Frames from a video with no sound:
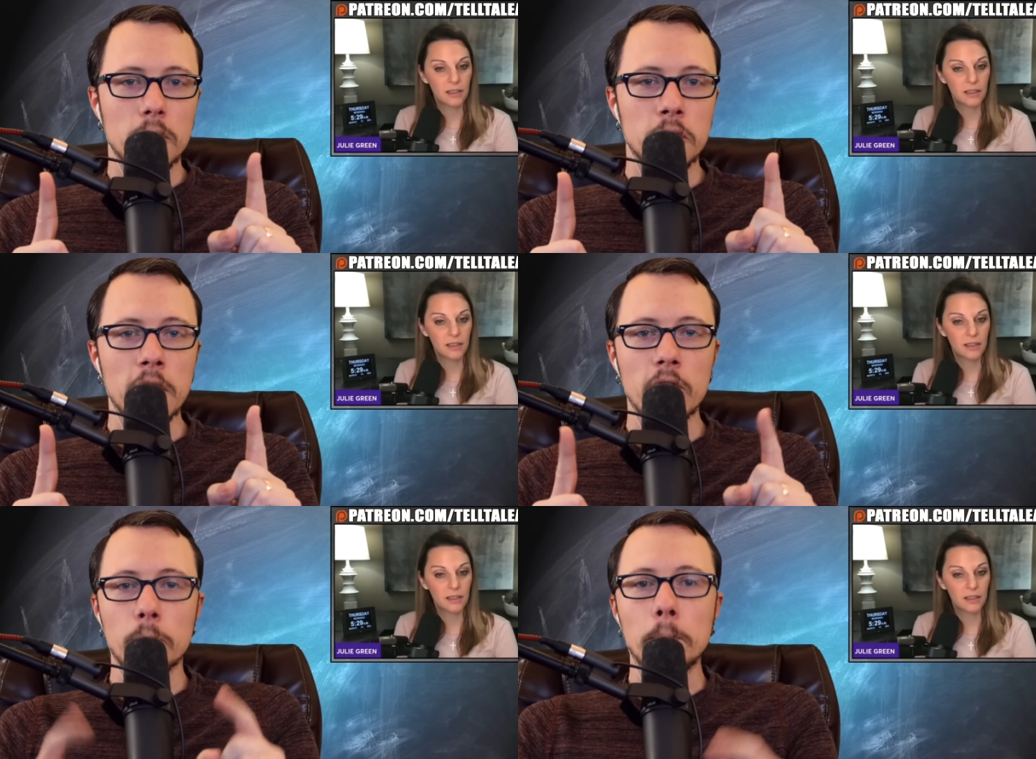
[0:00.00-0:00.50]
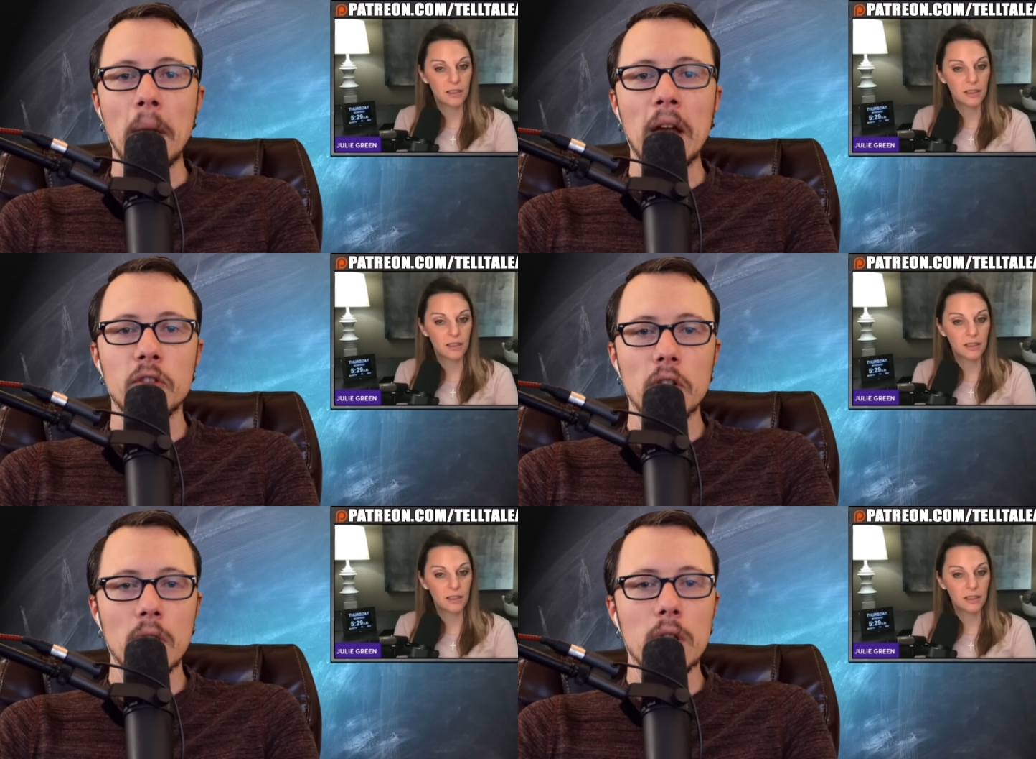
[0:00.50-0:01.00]
Speaker 1: She's
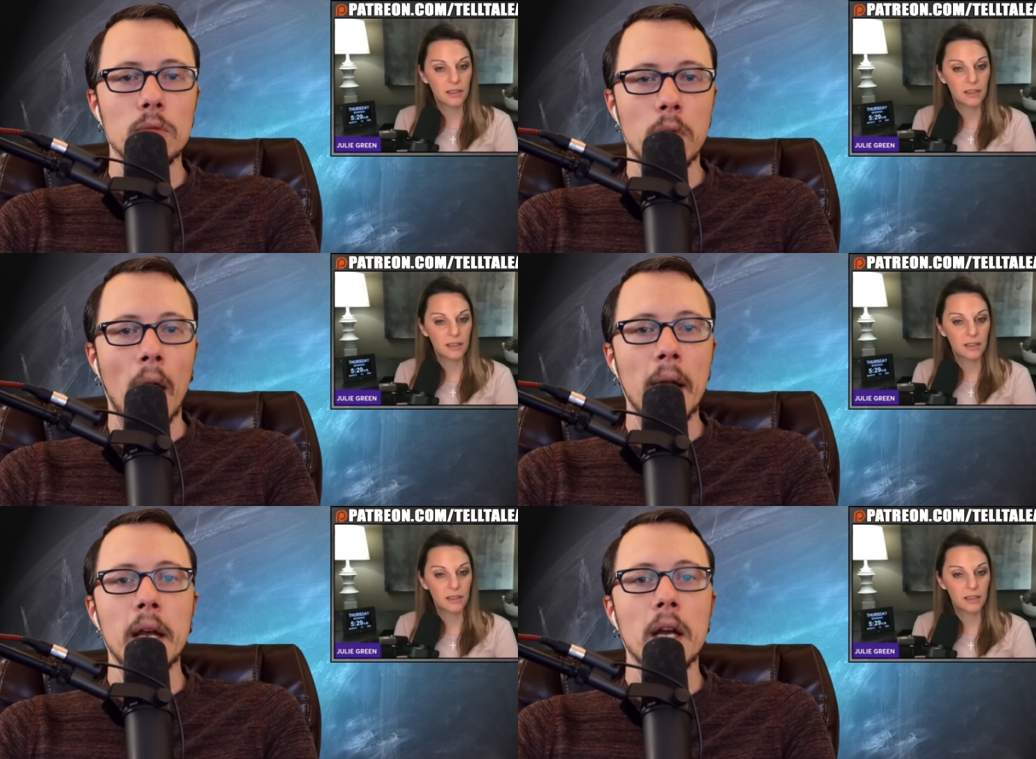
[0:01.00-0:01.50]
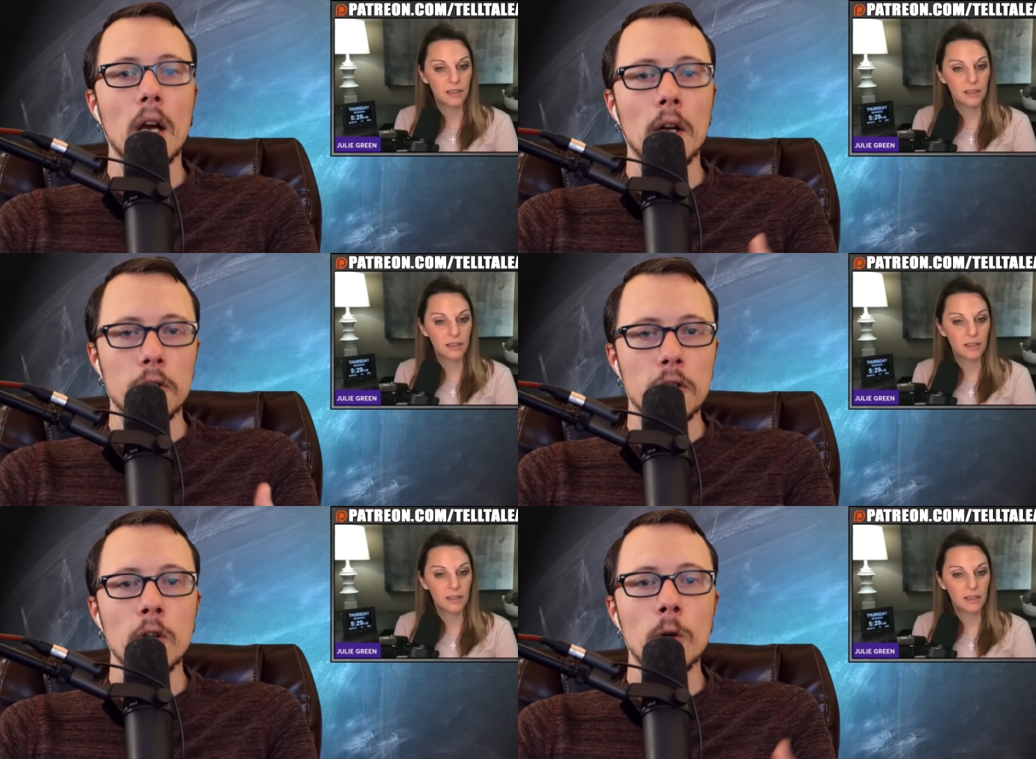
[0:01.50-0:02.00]
basically writing
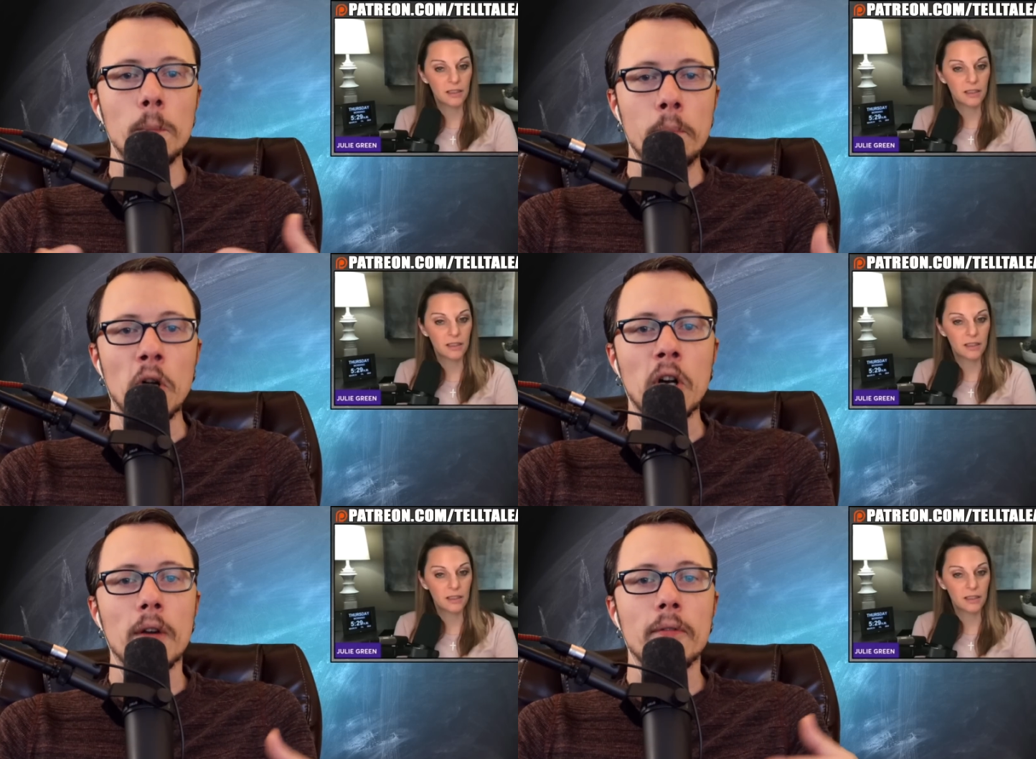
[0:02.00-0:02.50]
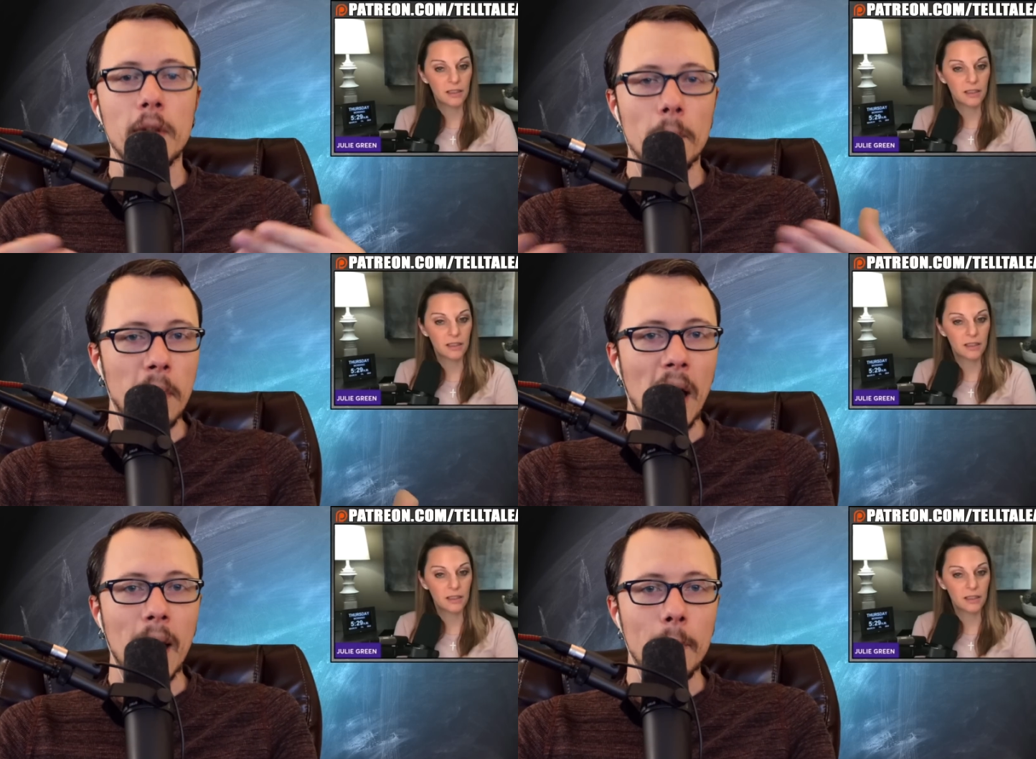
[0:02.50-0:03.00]
a new book of the
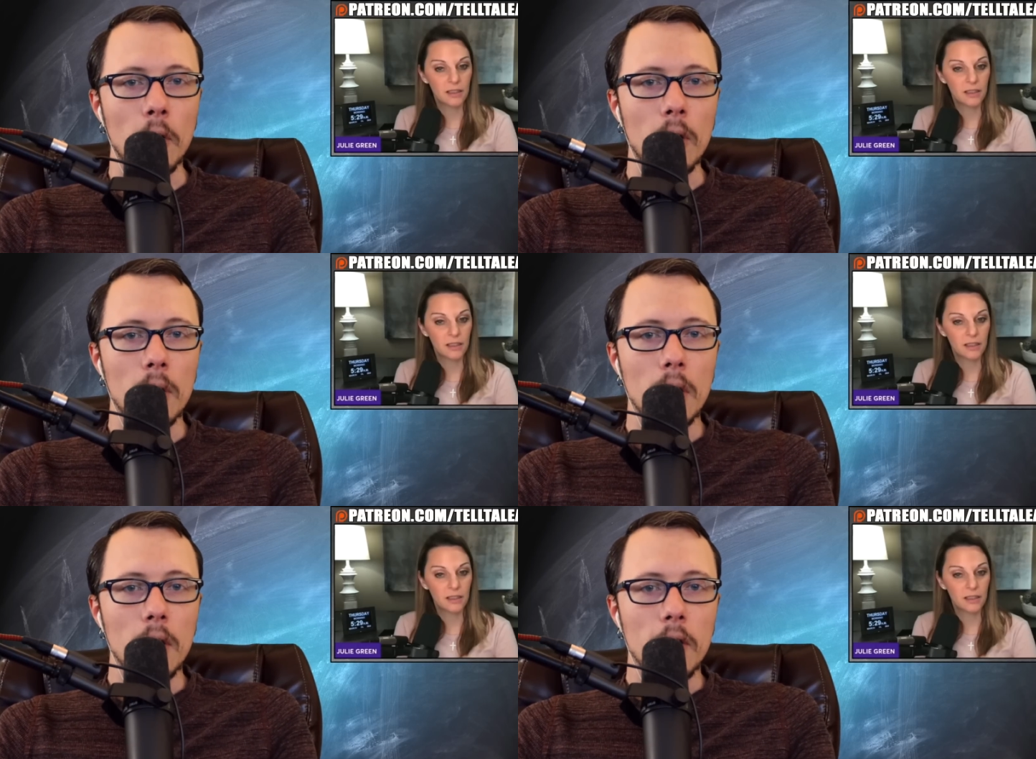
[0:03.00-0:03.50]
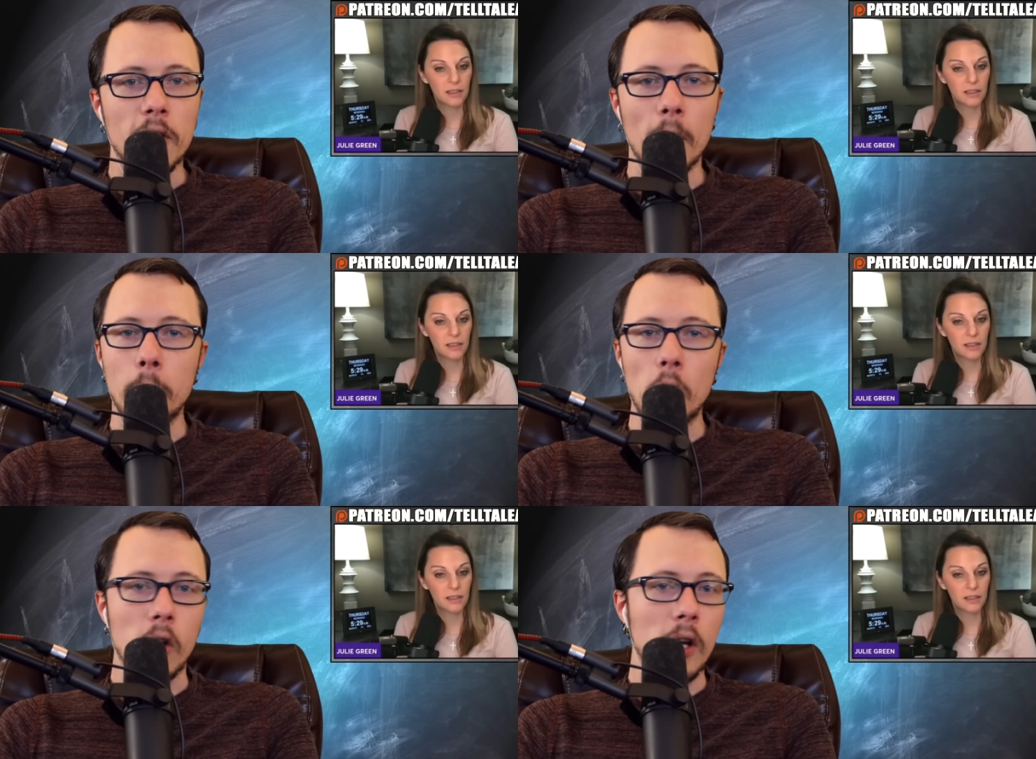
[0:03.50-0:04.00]
Bible,
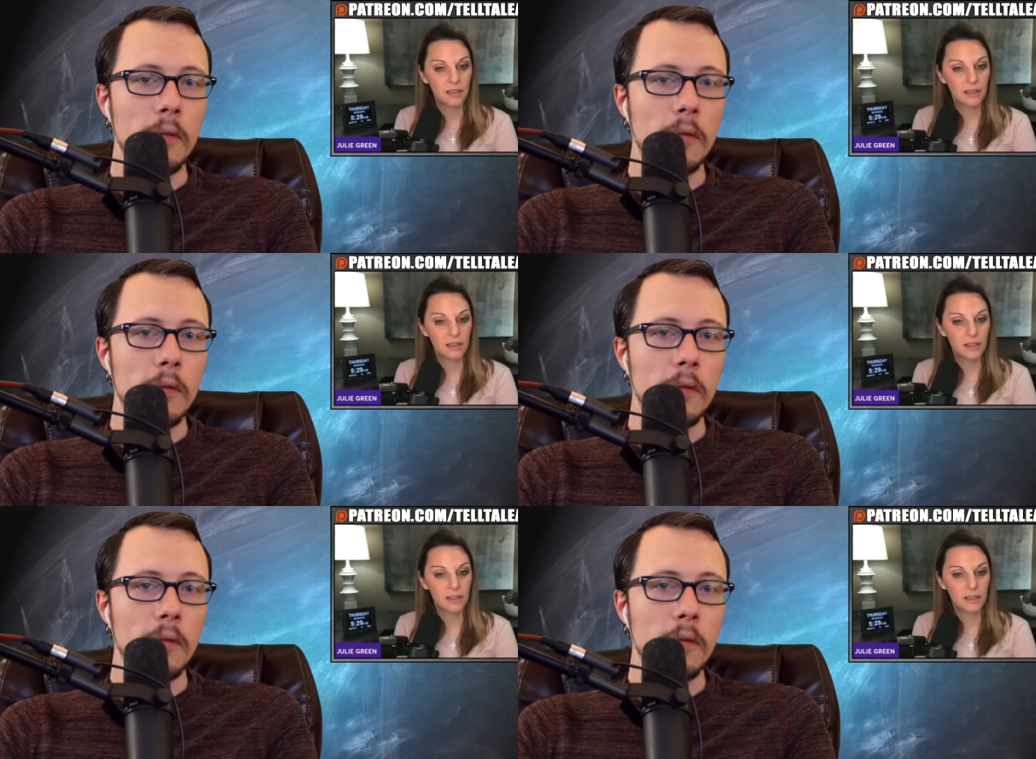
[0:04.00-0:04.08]
the book